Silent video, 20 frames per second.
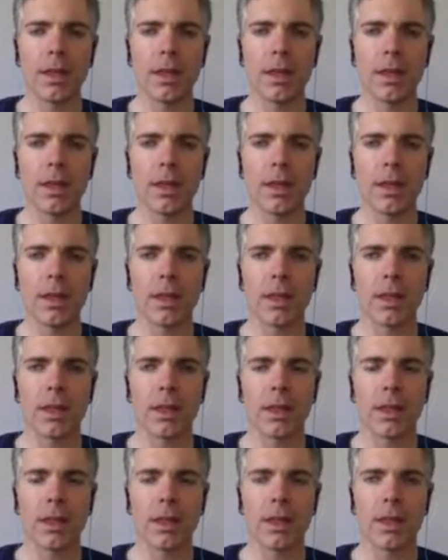
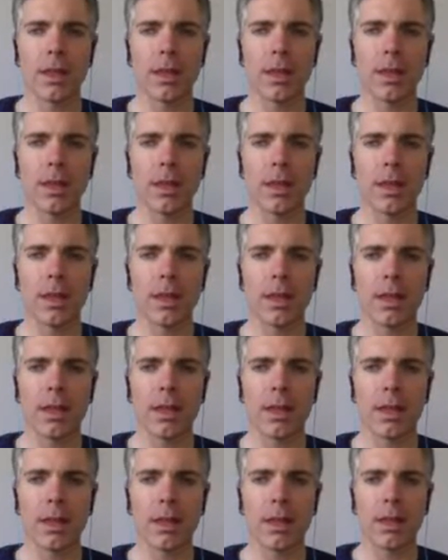
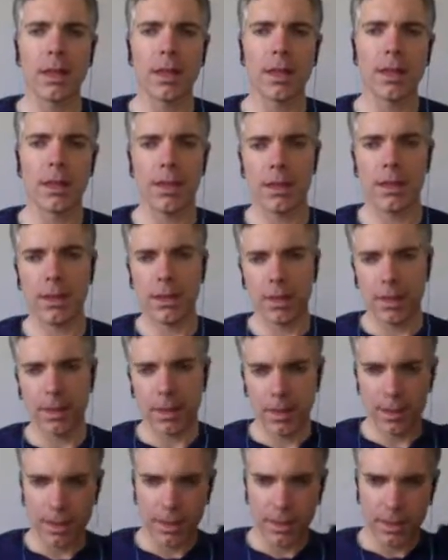
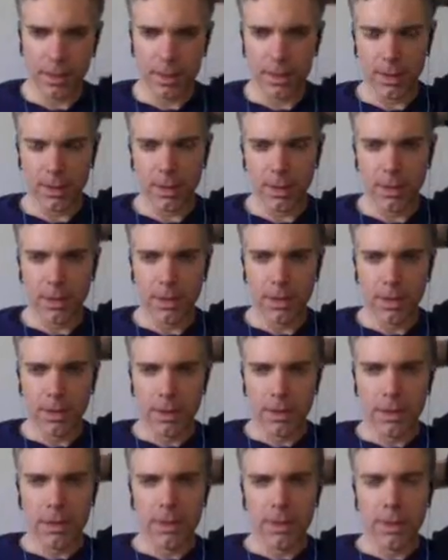
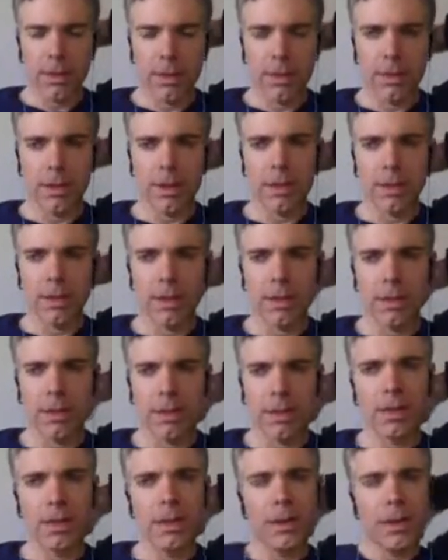
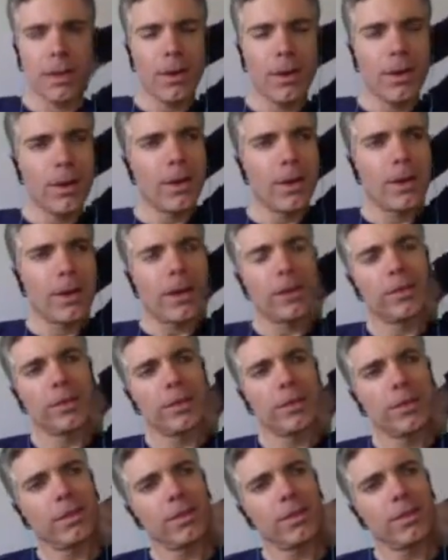The person shown says nothing.